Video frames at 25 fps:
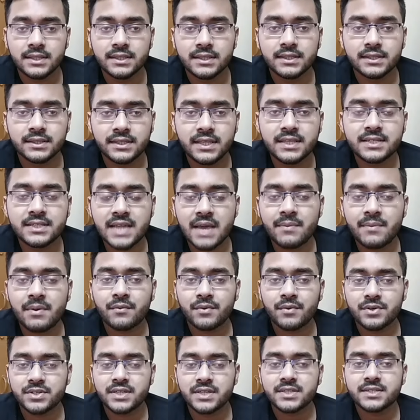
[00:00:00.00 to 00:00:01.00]
these type of
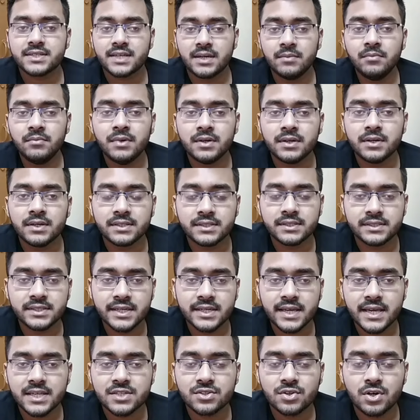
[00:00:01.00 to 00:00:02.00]
questions come,
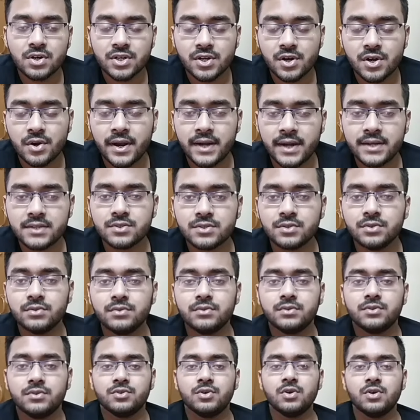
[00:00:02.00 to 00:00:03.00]
GK is not in your hands, so
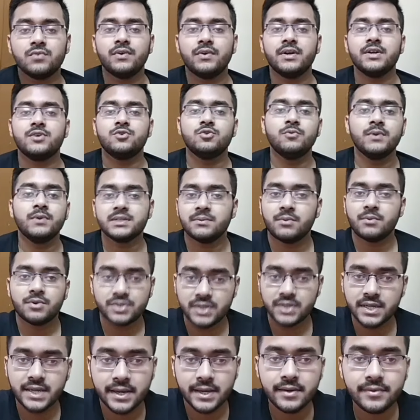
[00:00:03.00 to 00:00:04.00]
don't worry too much about
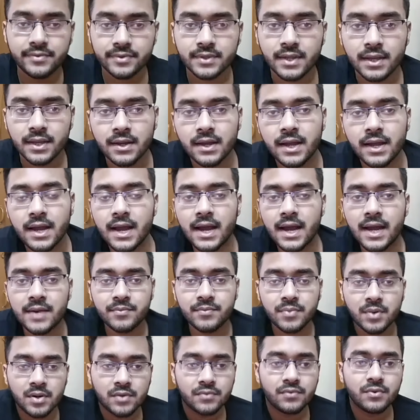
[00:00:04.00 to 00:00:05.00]
GK. And
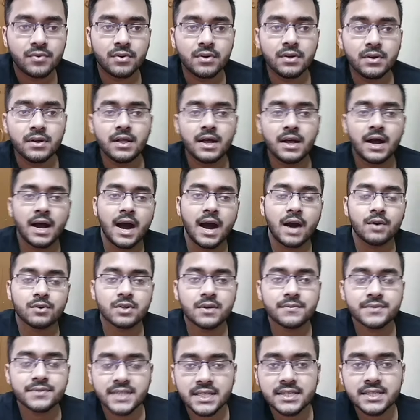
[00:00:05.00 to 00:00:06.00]
out
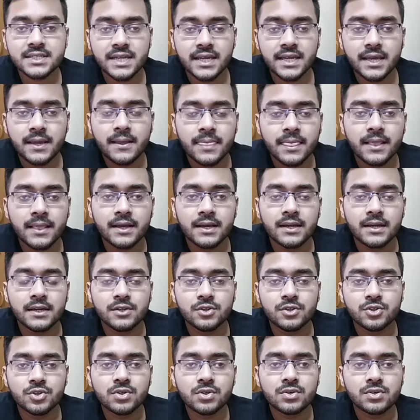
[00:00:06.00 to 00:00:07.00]
of 60,
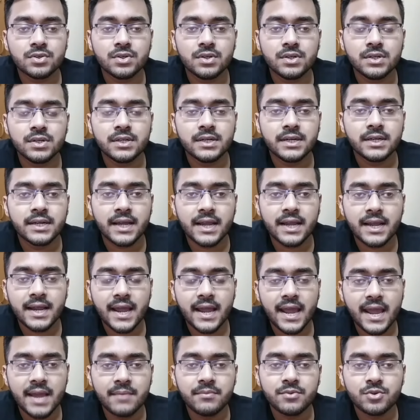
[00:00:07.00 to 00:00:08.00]
you should
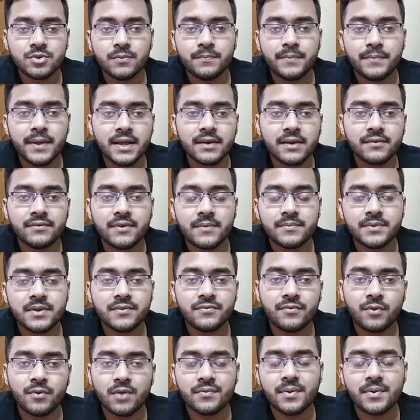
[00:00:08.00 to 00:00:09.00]
aim to bring
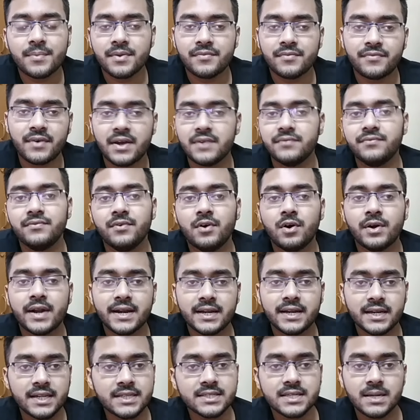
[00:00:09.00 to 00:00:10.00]
54, 55 or
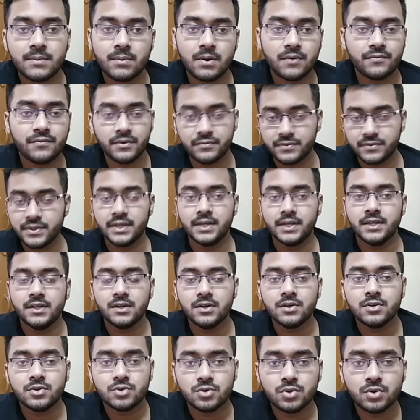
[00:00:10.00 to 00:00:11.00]
at least above 50
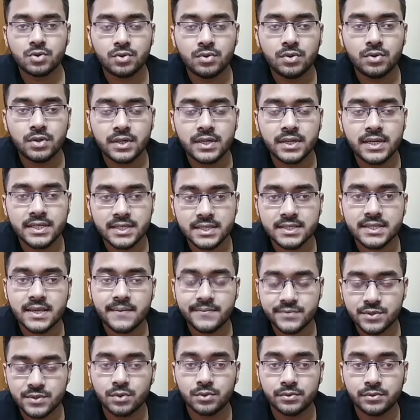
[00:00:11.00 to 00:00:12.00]
to reach a safe
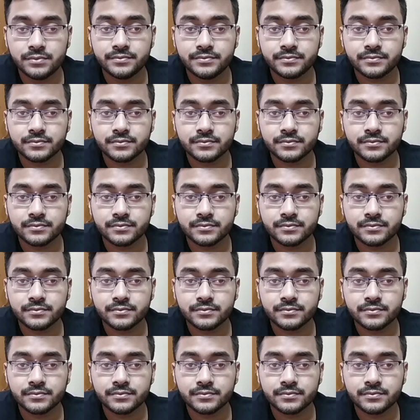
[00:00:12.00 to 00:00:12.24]
score.